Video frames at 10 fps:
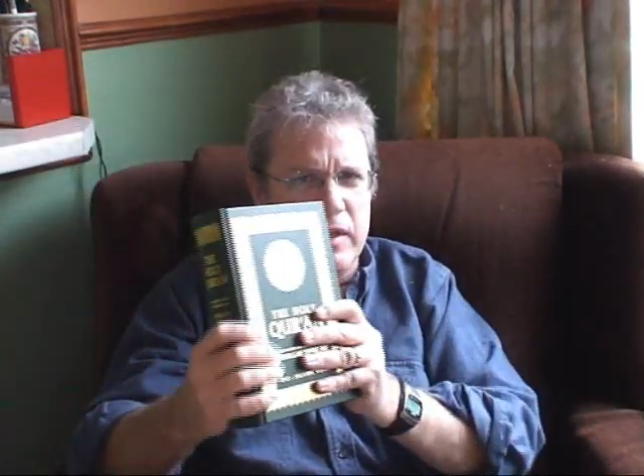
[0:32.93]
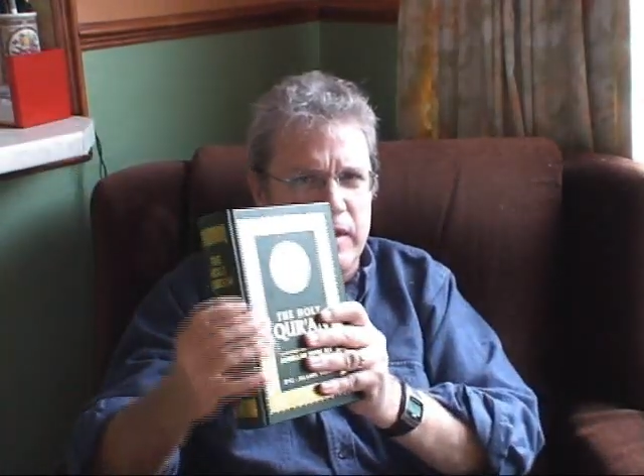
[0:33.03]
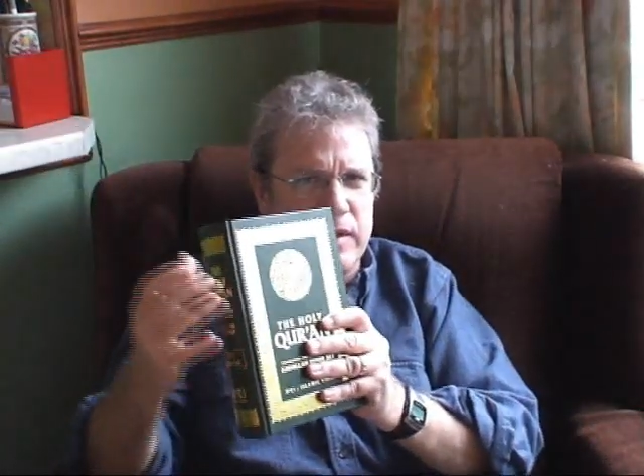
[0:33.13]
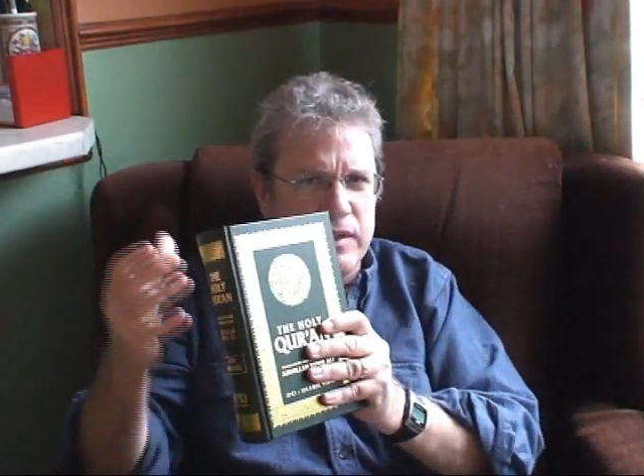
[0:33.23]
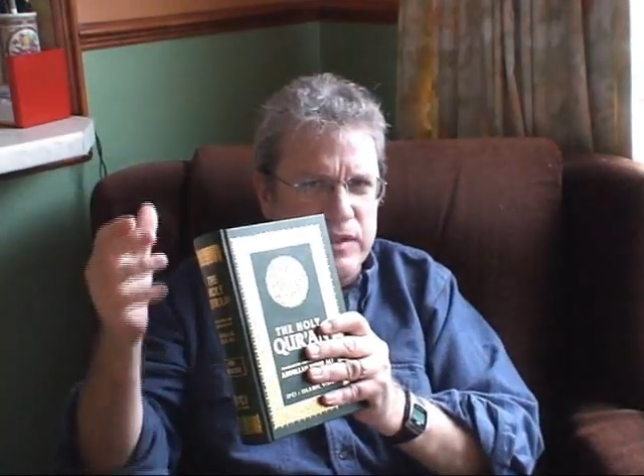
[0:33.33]

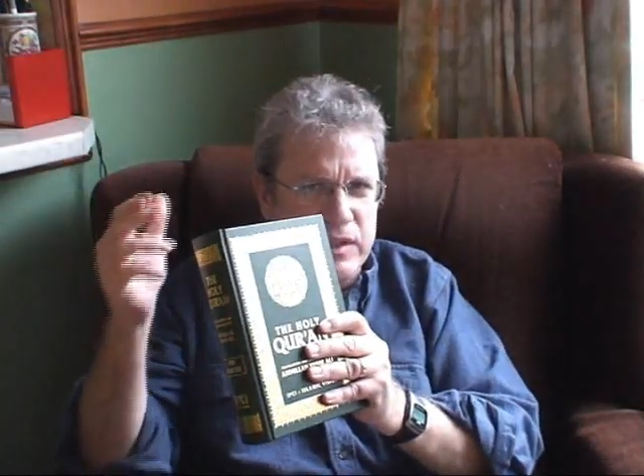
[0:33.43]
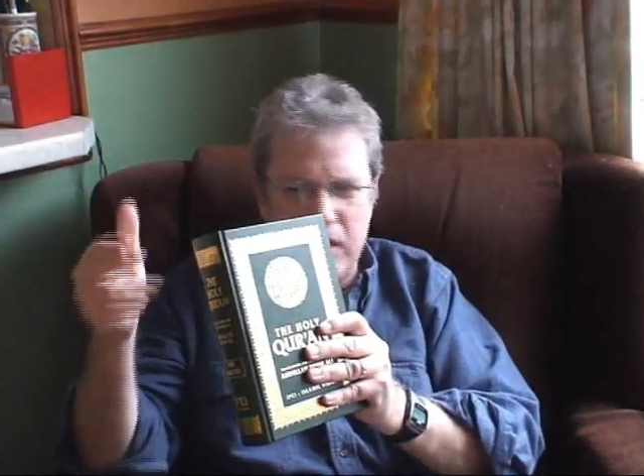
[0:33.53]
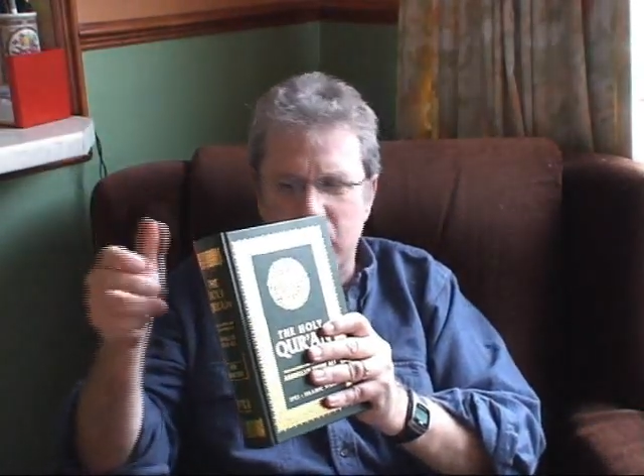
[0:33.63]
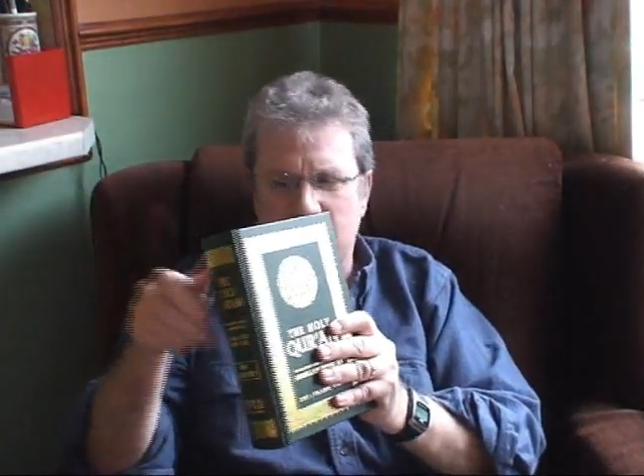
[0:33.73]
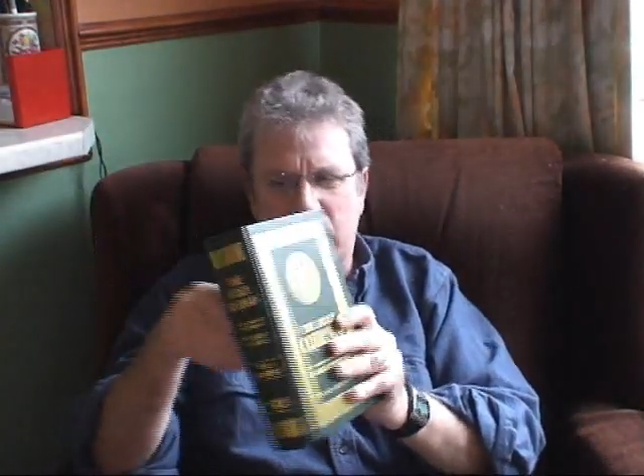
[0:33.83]
that it is
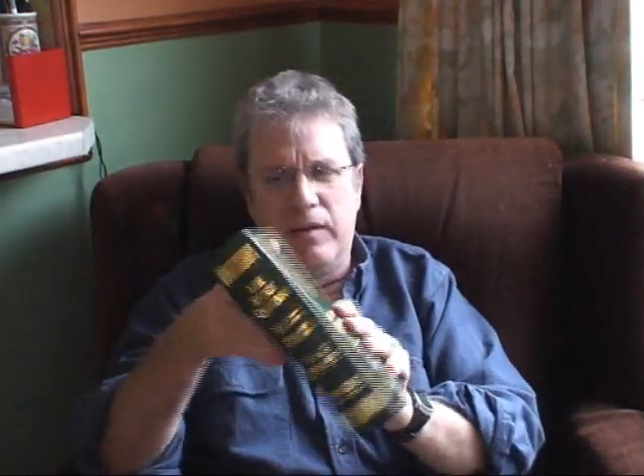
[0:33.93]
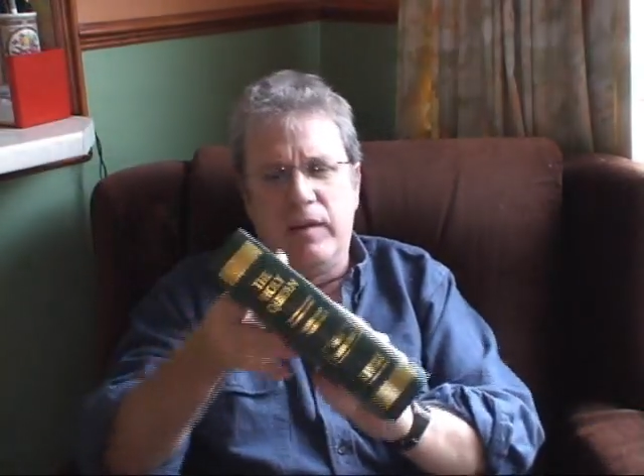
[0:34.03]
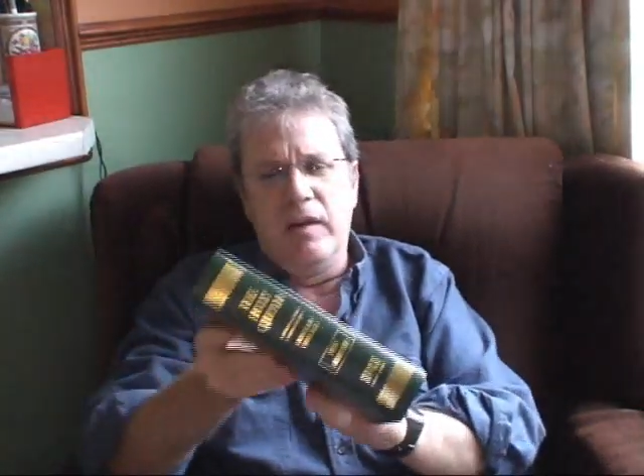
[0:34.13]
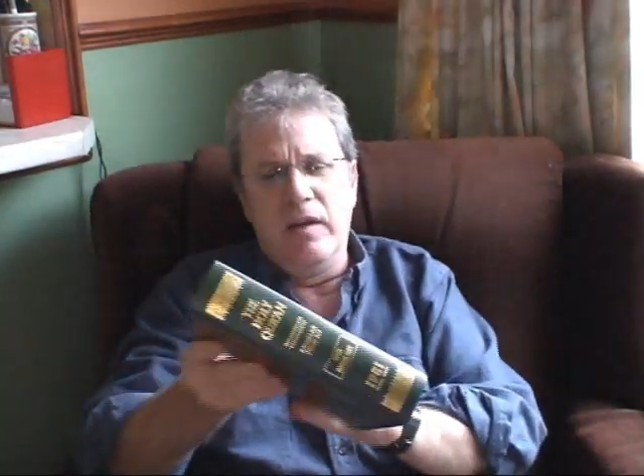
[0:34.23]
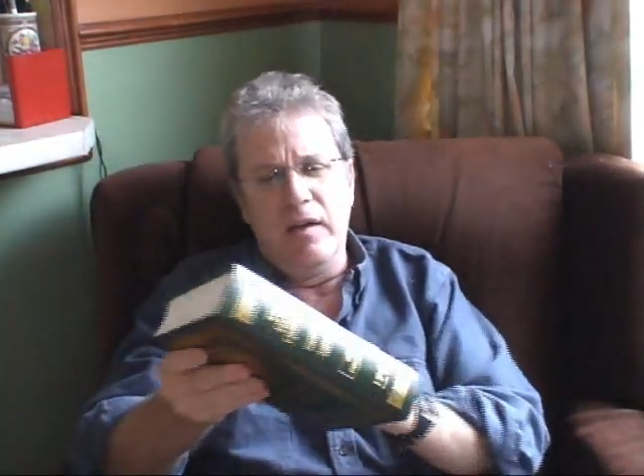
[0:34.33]

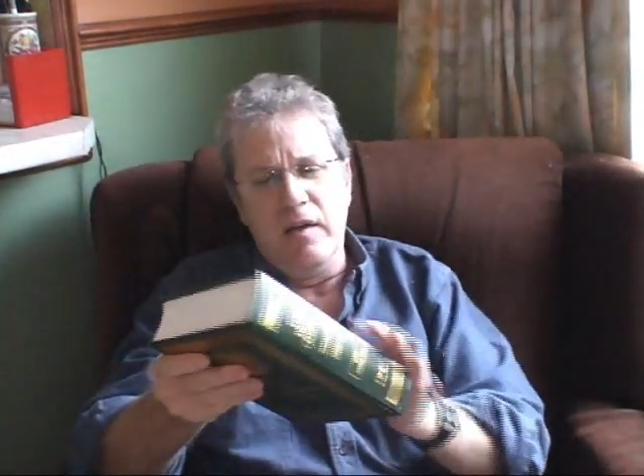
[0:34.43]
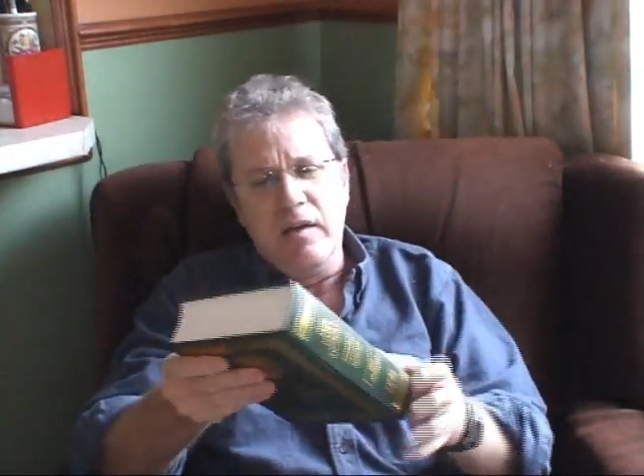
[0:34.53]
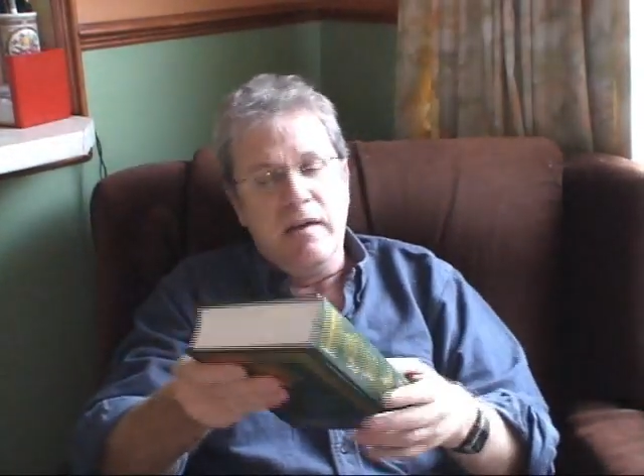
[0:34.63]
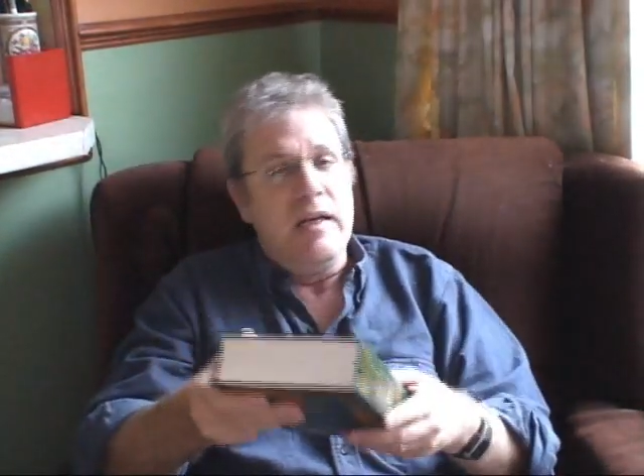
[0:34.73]
the